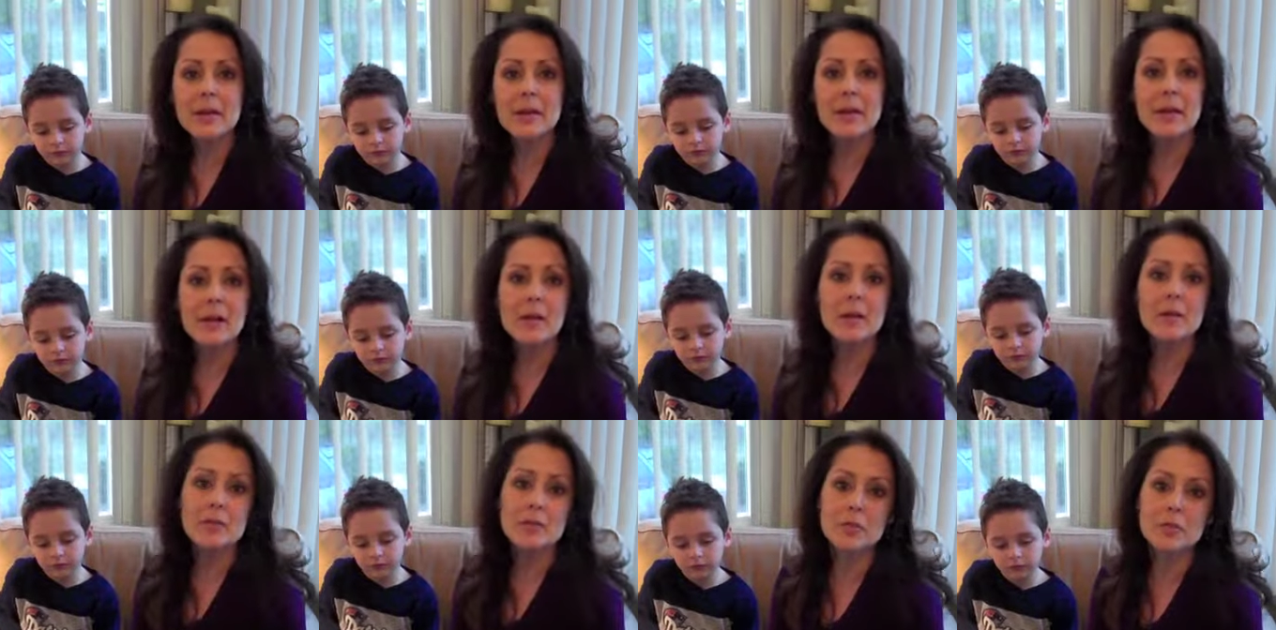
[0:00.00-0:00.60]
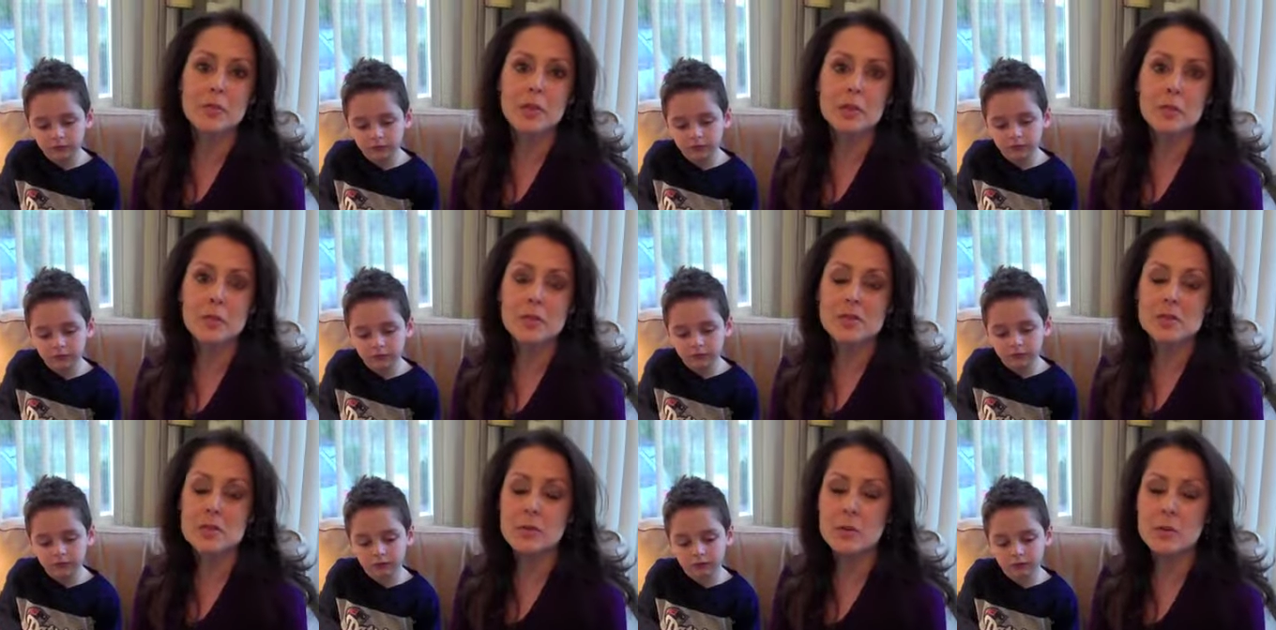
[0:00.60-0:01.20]
Speaker 1: it all up for you, and
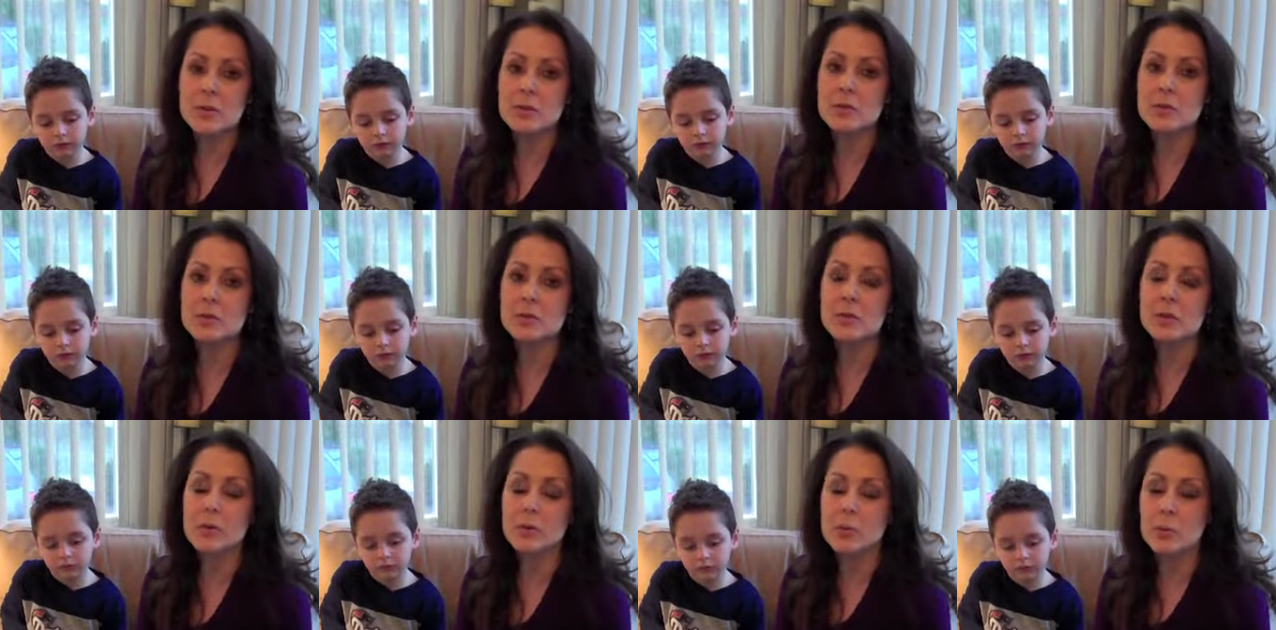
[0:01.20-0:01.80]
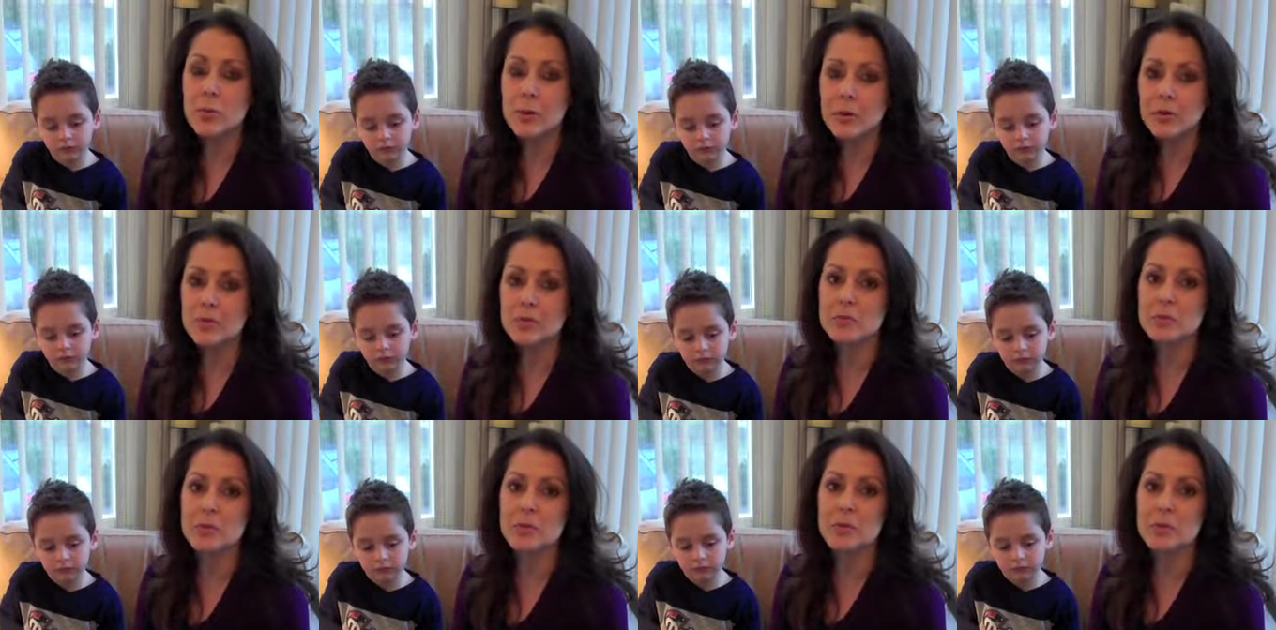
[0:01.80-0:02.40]
it's going to a
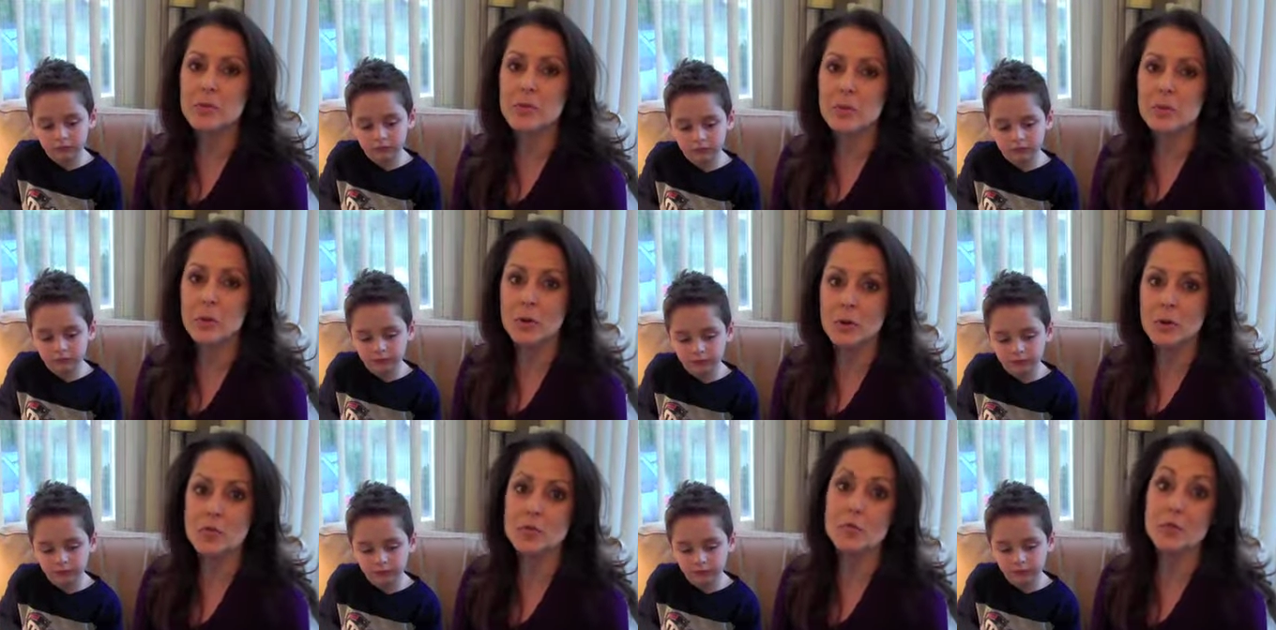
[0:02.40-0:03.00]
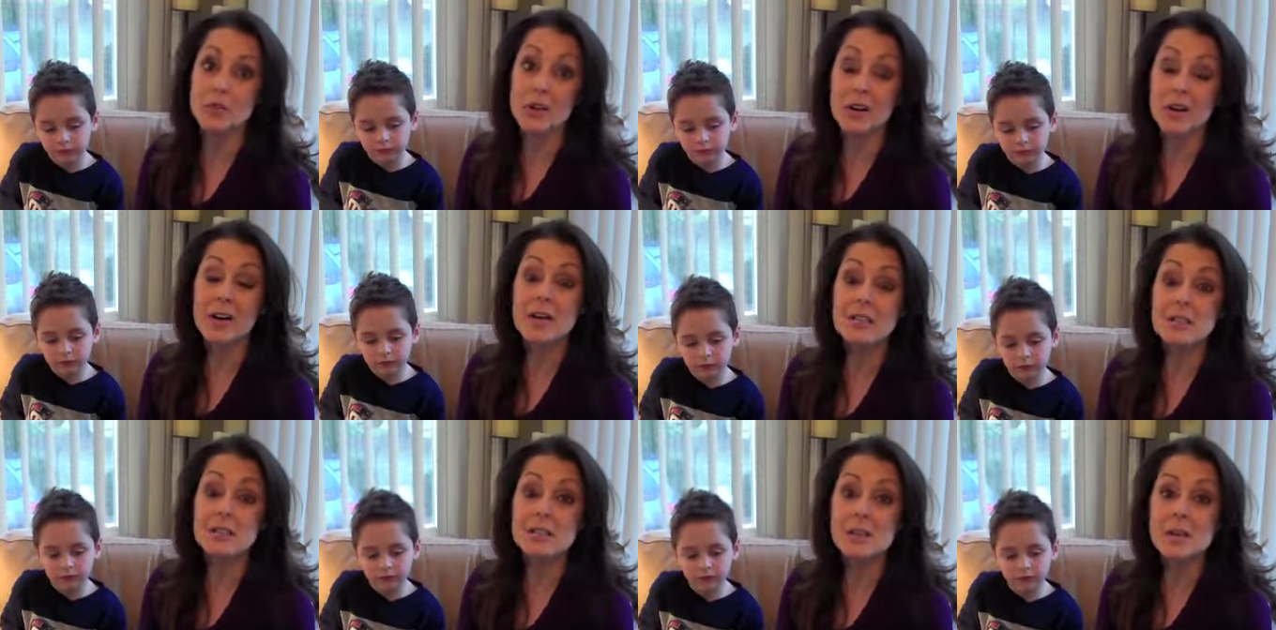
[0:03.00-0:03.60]
wonderful, wonderful
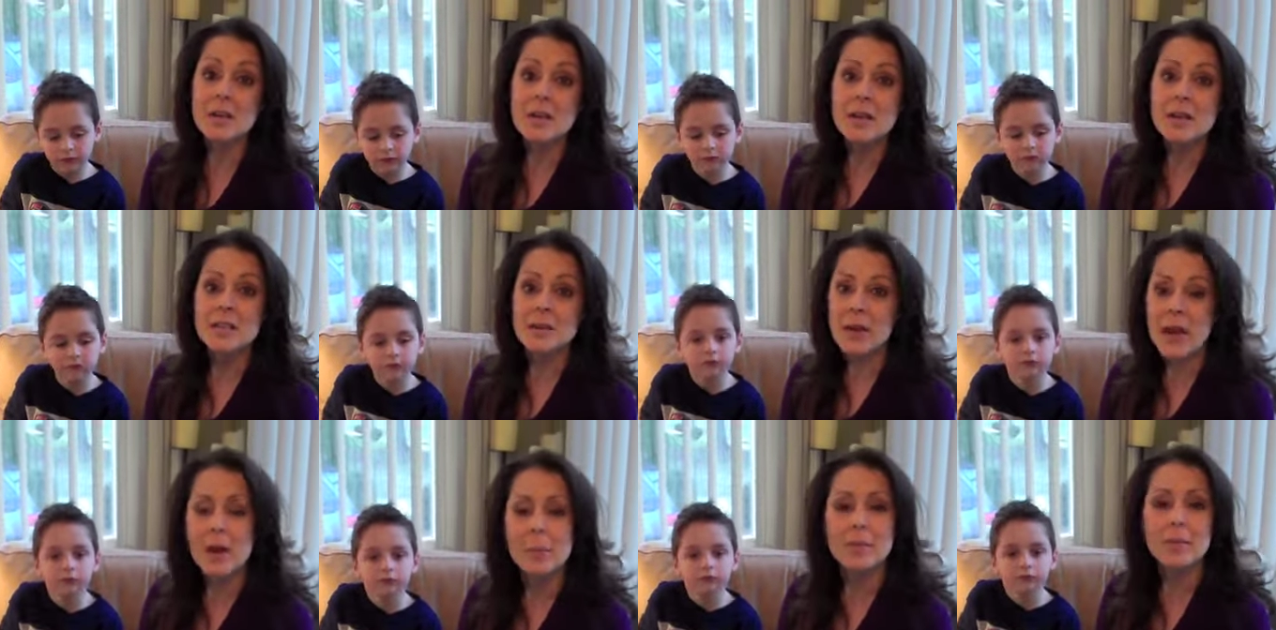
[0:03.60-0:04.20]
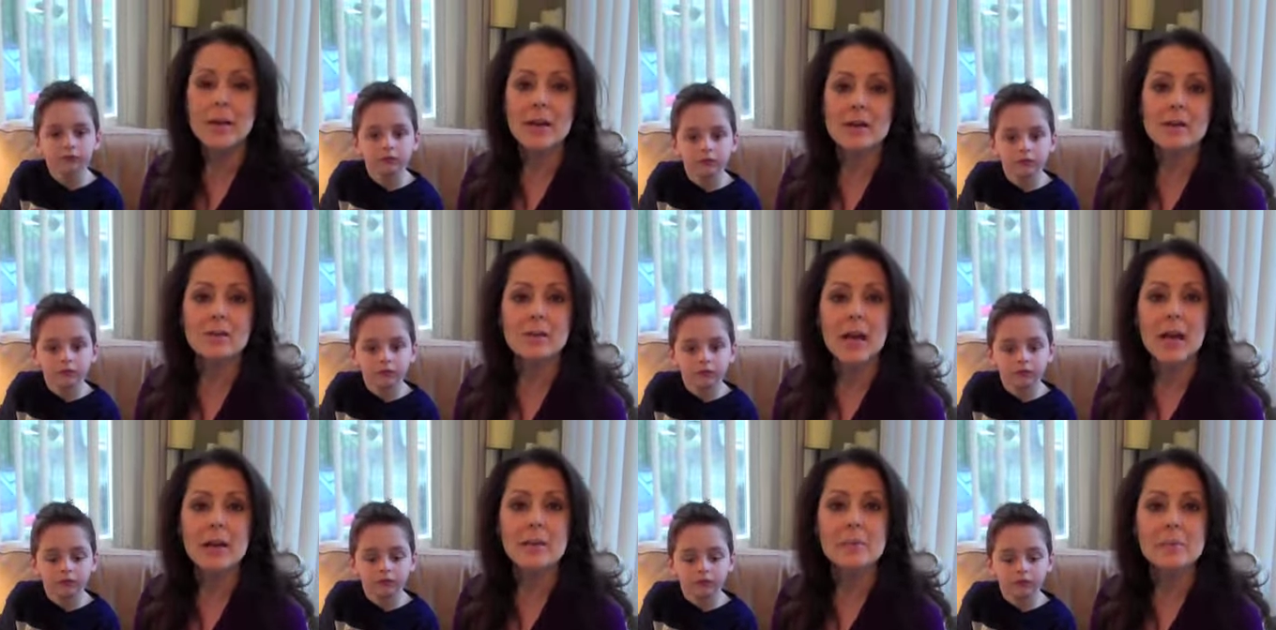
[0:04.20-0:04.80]
cause. They're helping out a
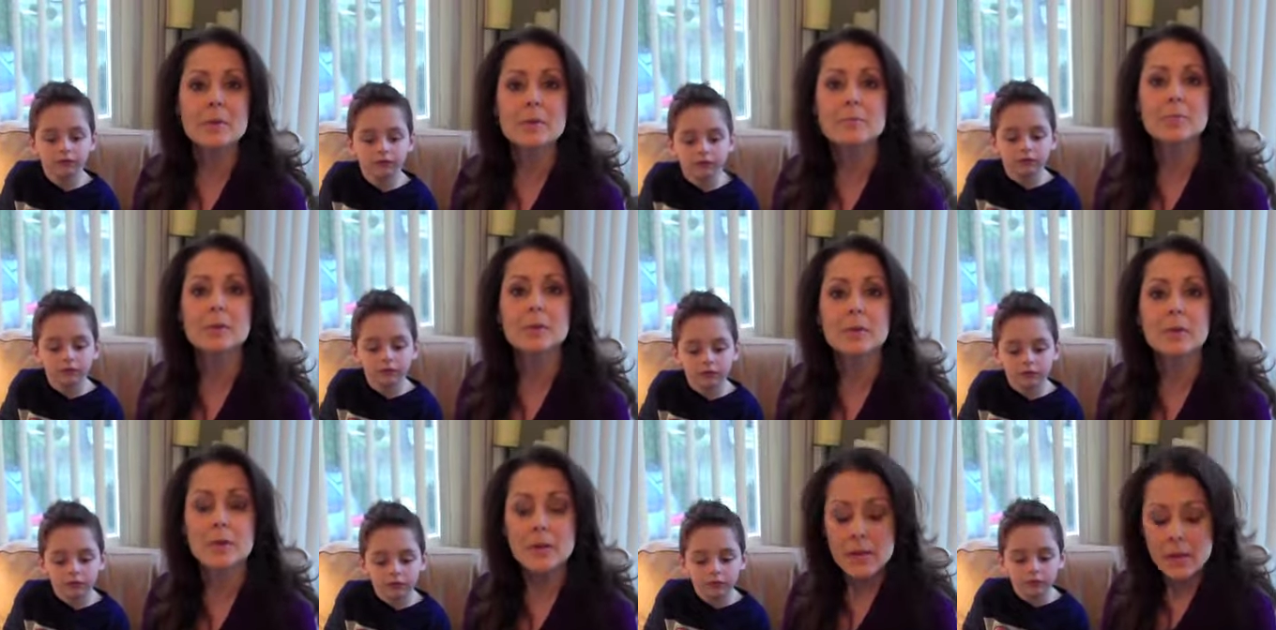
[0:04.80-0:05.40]
lot of people.